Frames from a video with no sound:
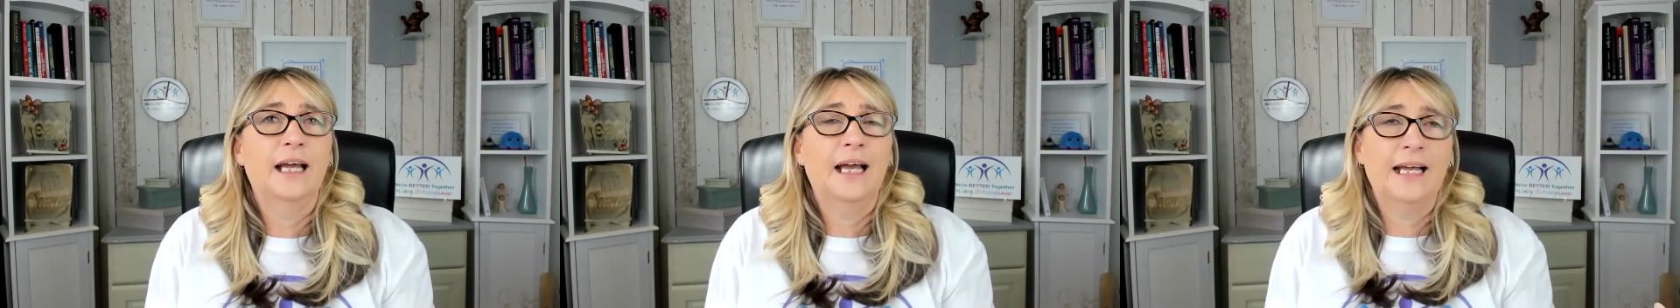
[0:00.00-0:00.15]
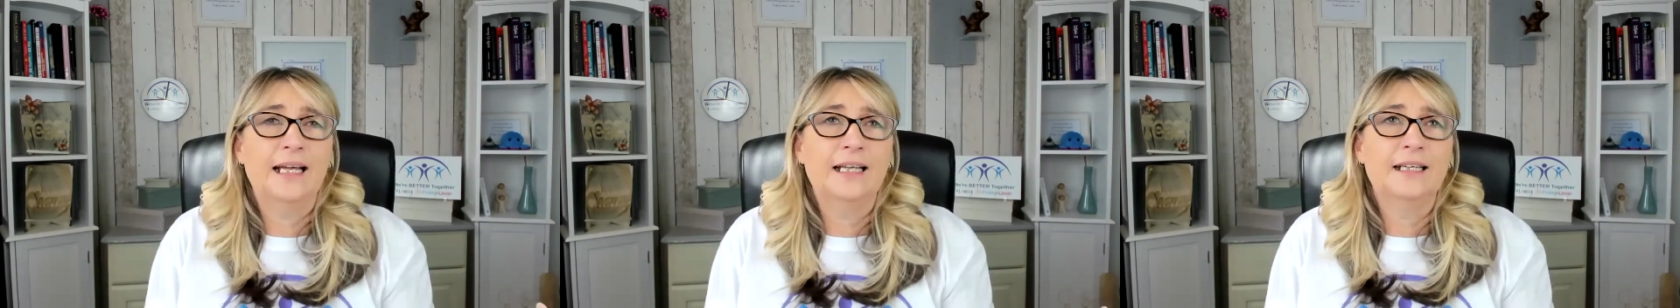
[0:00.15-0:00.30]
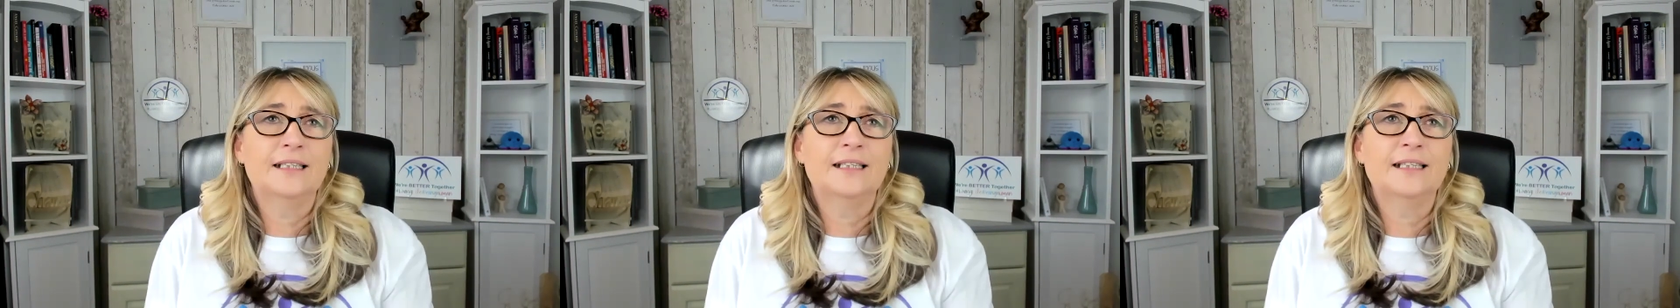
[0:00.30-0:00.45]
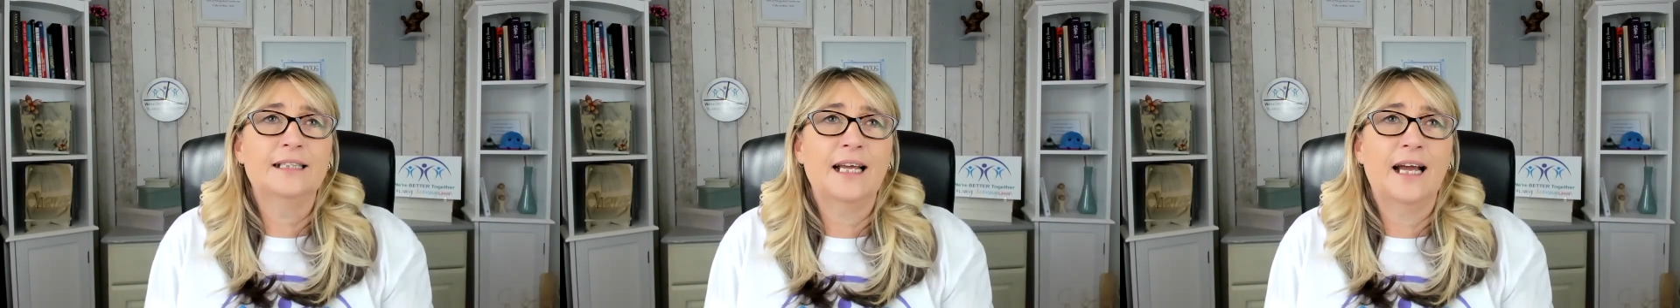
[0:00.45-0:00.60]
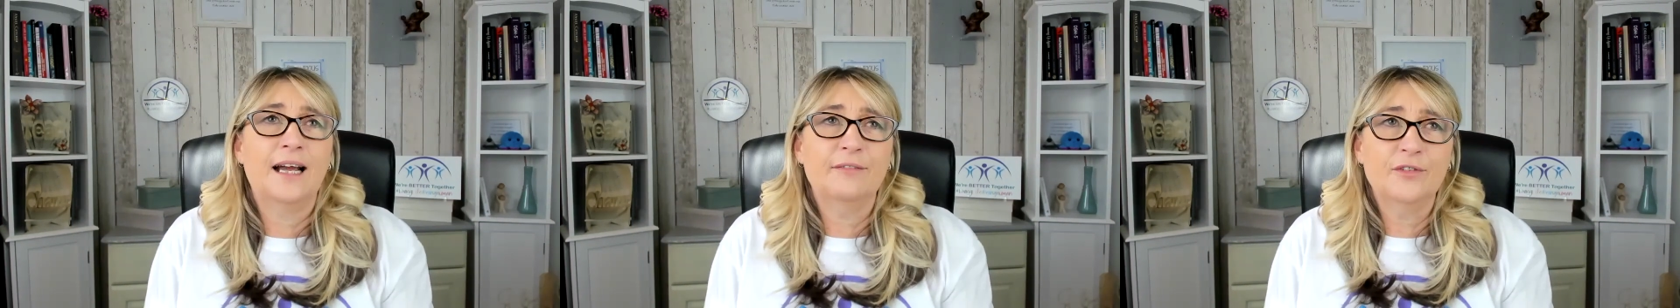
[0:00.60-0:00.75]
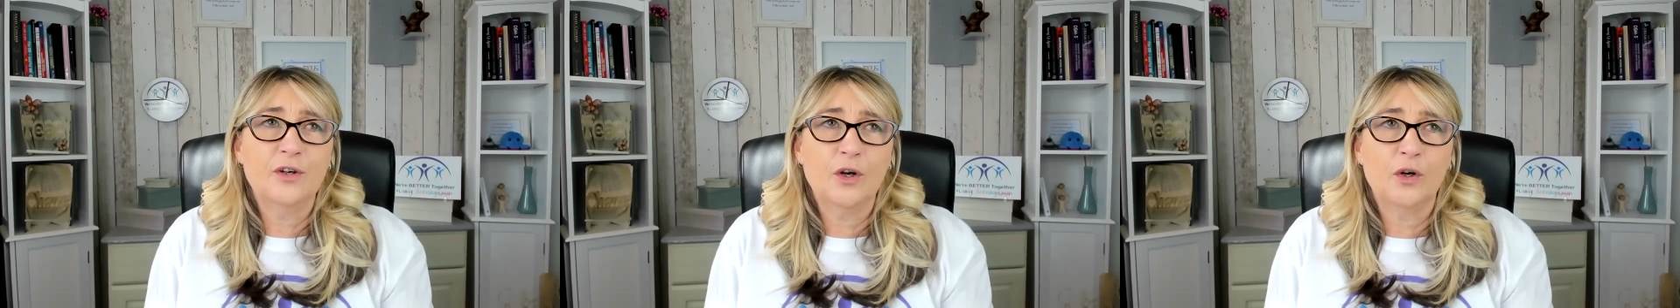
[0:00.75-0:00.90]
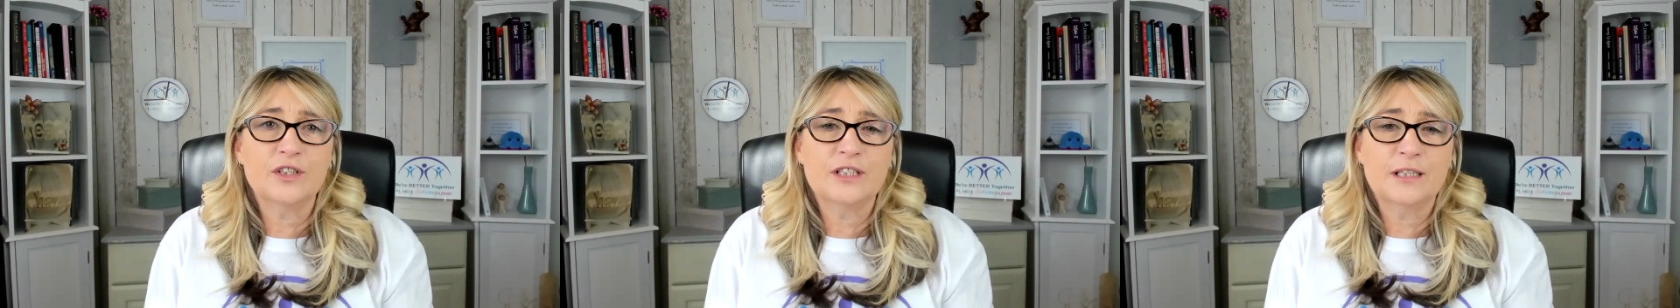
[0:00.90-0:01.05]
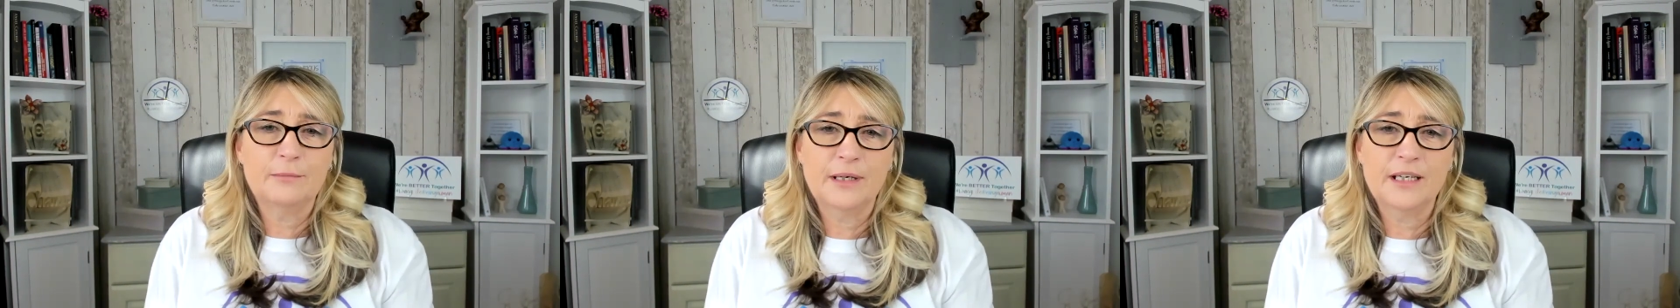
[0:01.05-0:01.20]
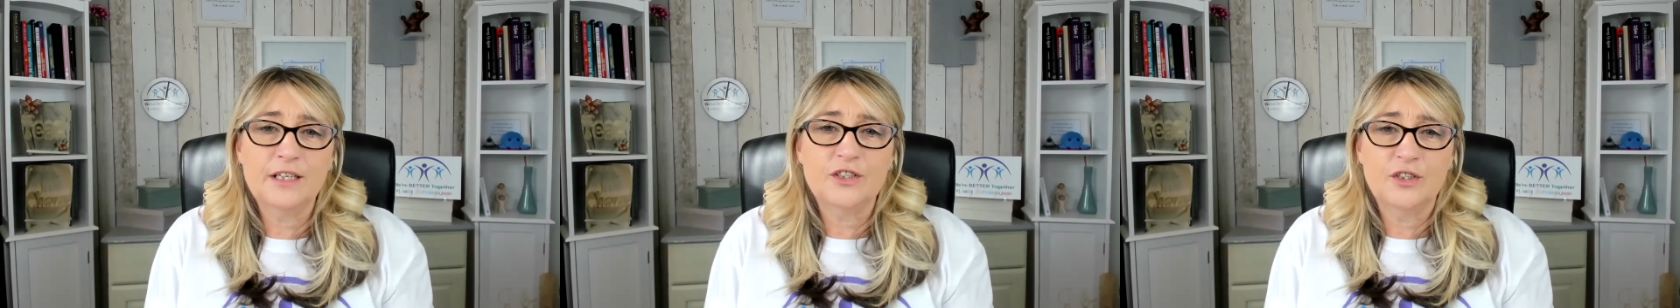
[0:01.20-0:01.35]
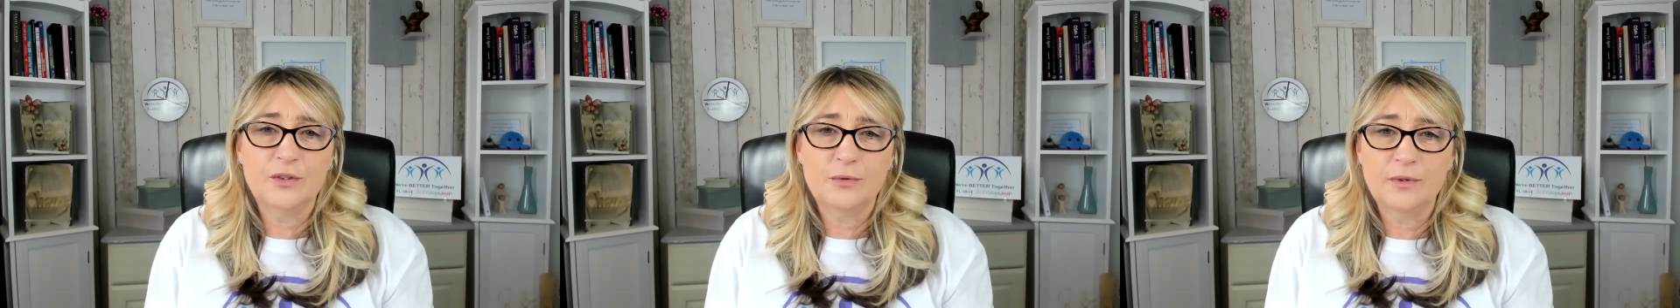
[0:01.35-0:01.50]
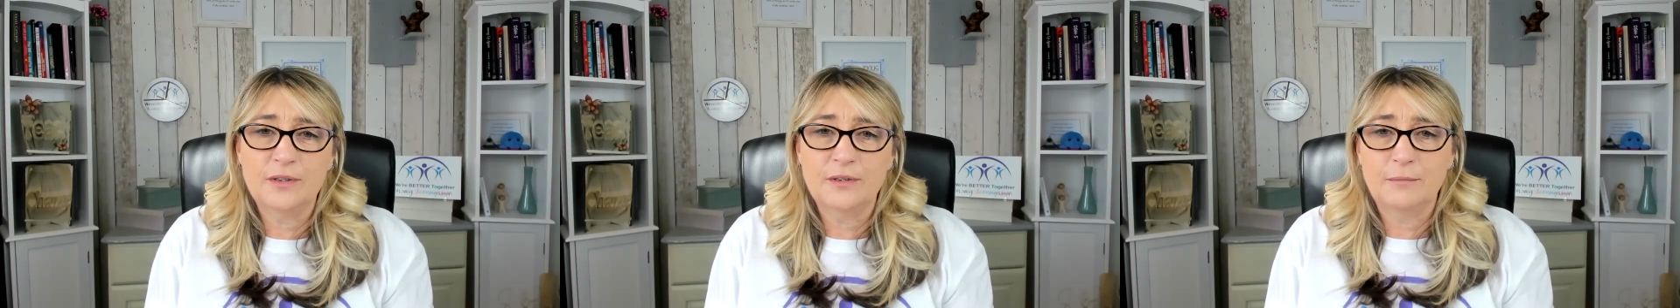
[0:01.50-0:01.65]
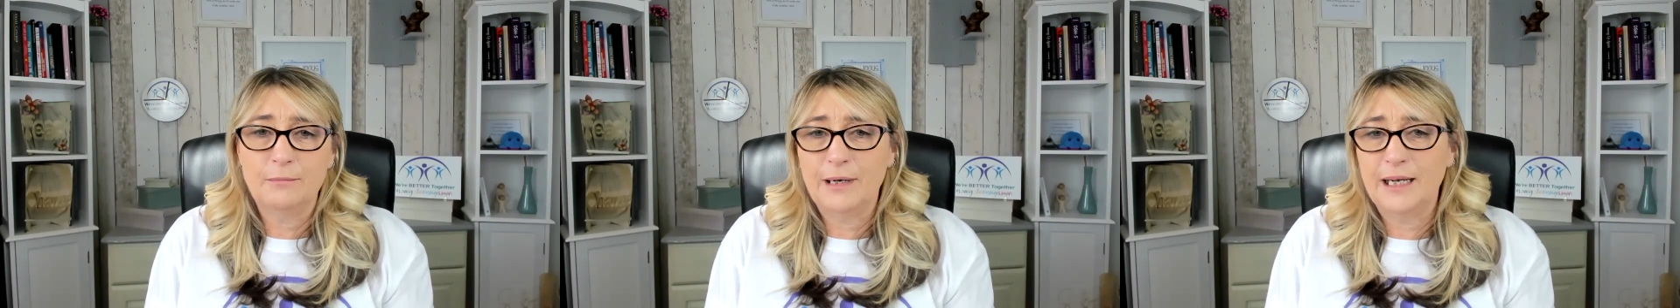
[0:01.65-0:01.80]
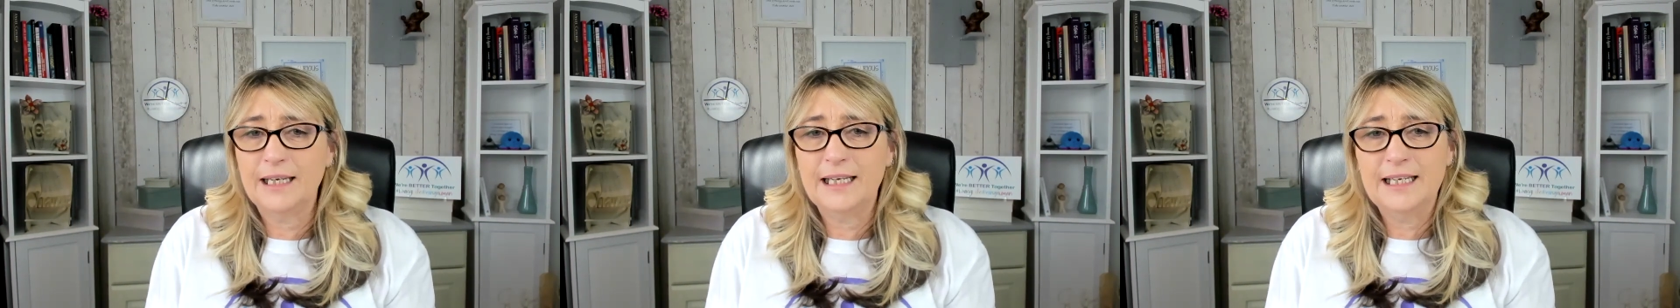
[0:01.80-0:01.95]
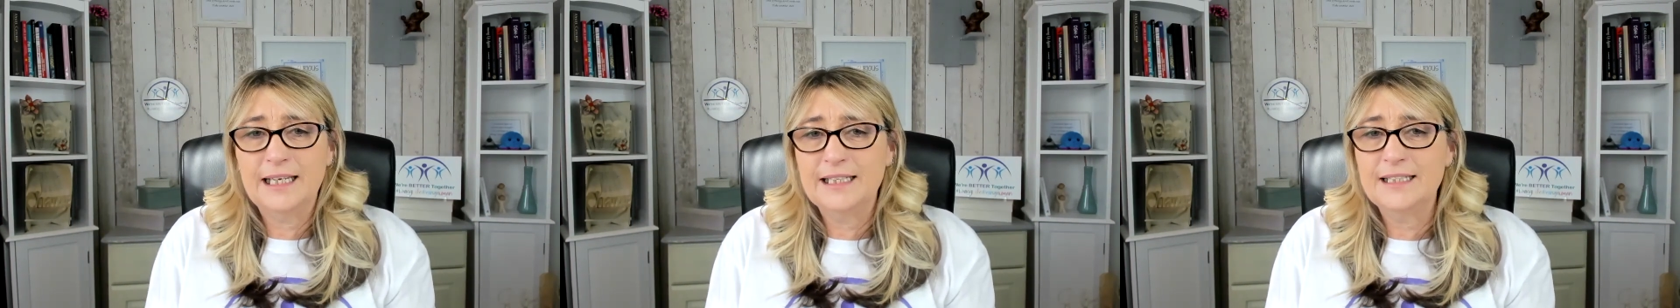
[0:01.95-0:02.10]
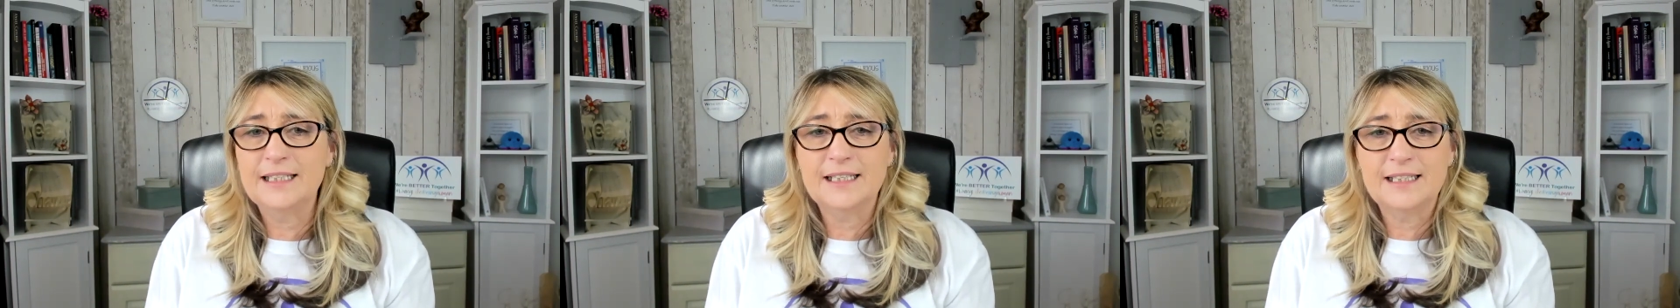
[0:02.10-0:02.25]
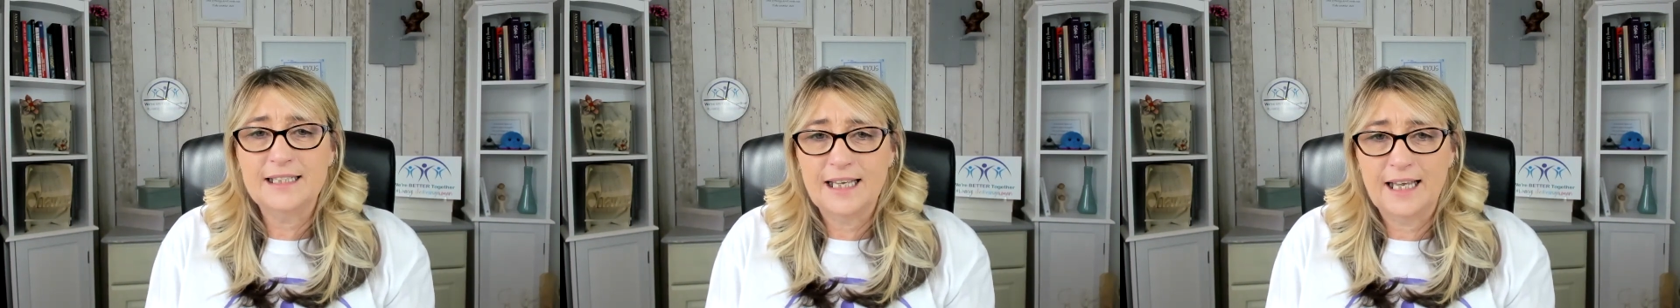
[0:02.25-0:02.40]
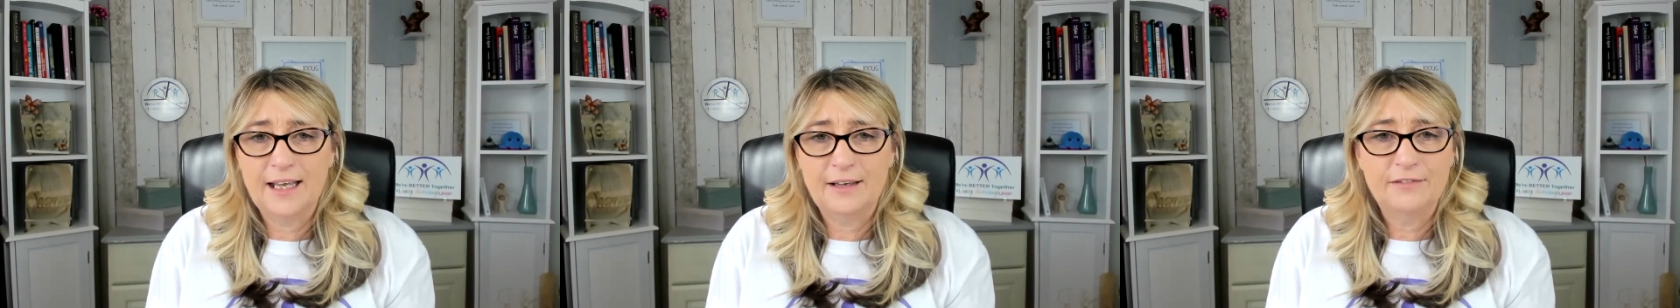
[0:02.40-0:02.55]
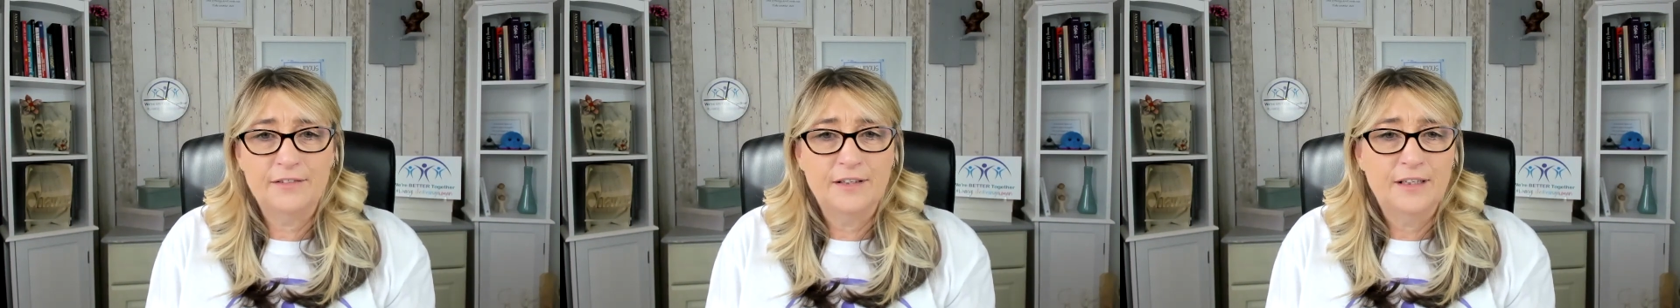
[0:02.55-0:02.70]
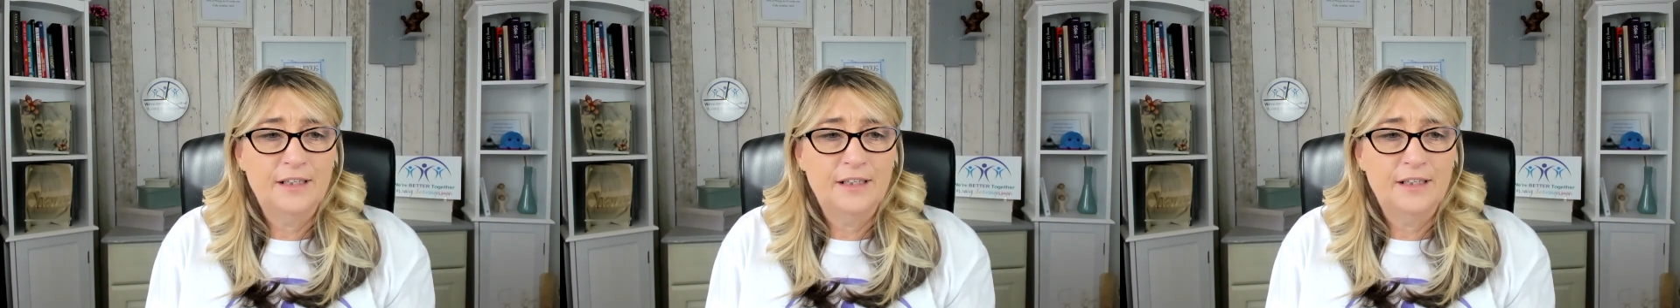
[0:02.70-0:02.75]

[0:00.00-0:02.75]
and I've got to make sure that my kids are safe.